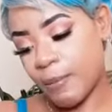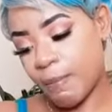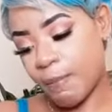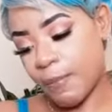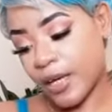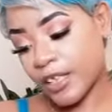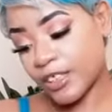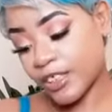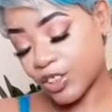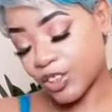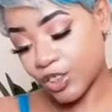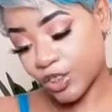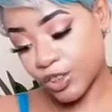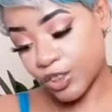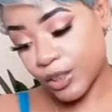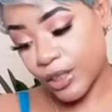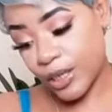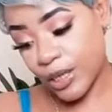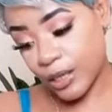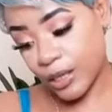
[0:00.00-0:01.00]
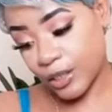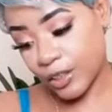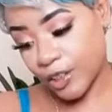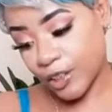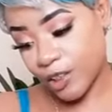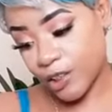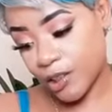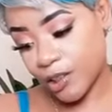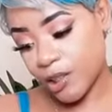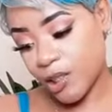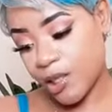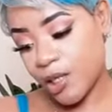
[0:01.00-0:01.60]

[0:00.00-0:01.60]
mustard colored,